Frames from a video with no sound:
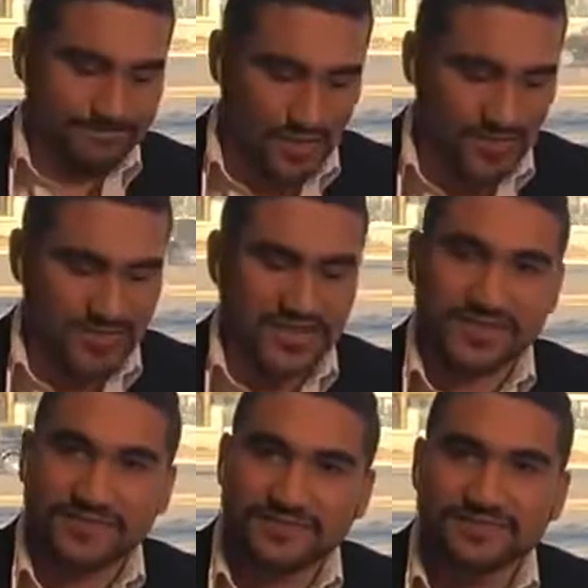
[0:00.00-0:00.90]

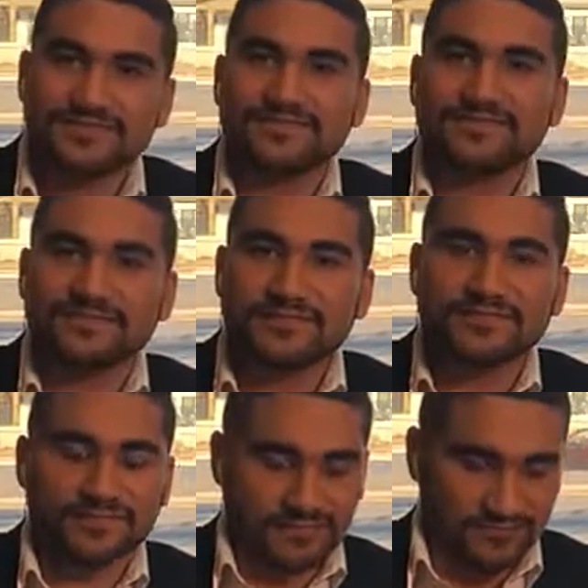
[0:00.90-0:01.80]
everything 100%. You do in life
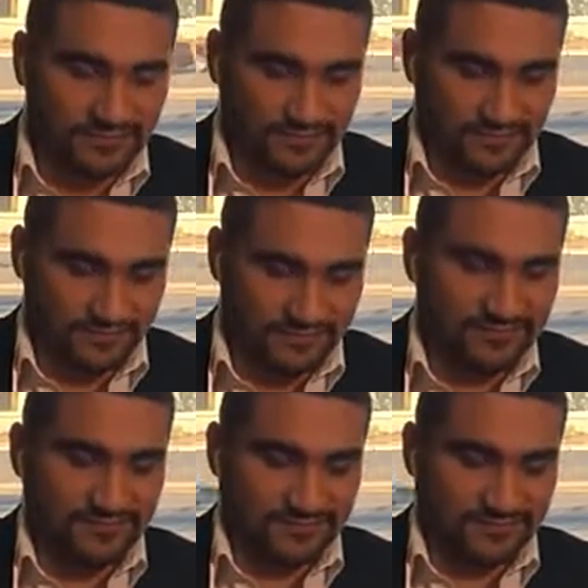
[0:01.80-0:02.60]
is as a learning